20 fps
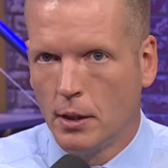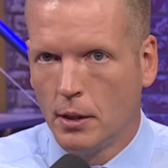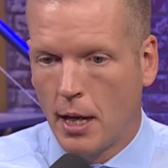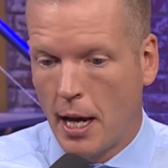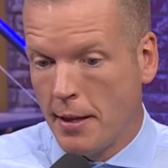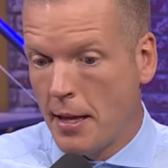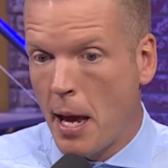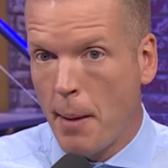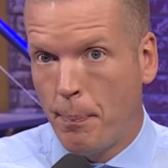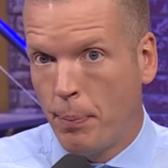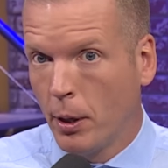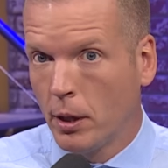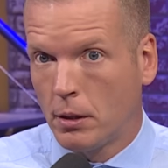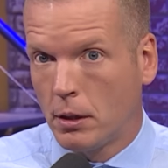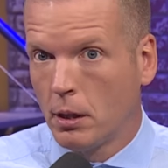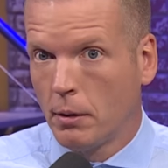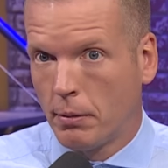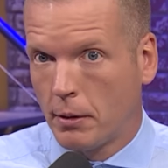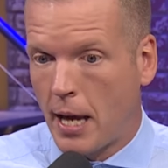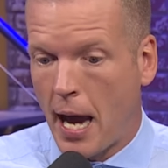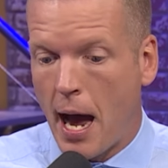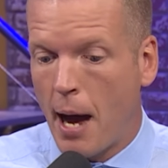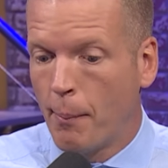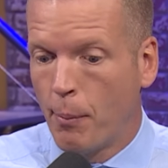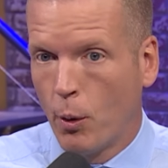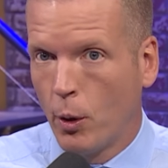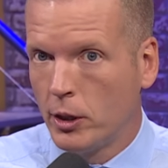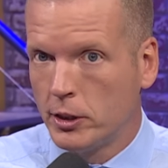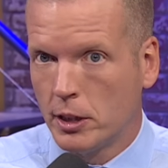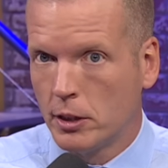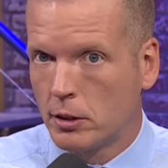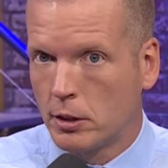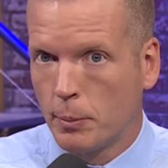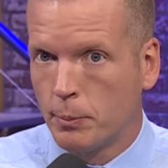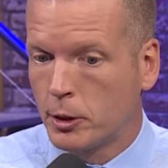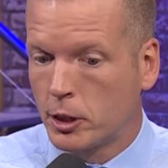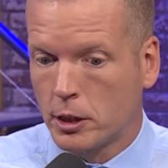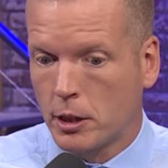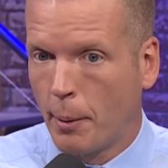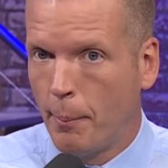And they put the Cowboys in some
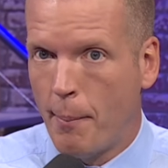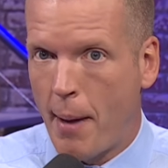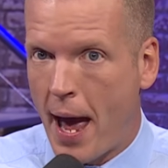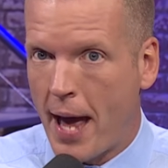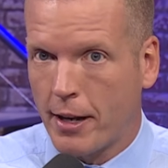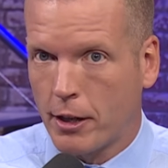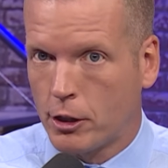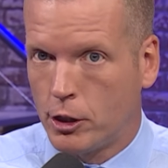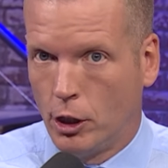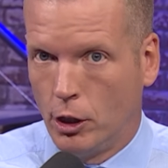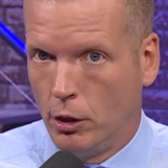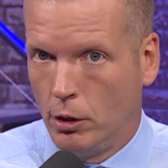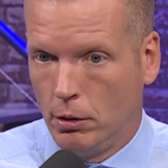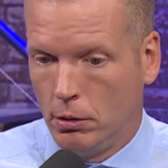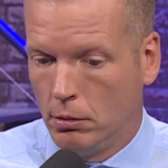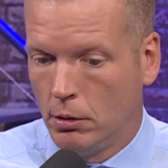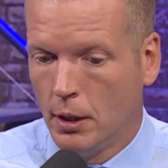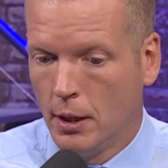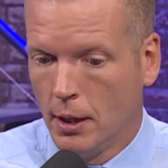schematical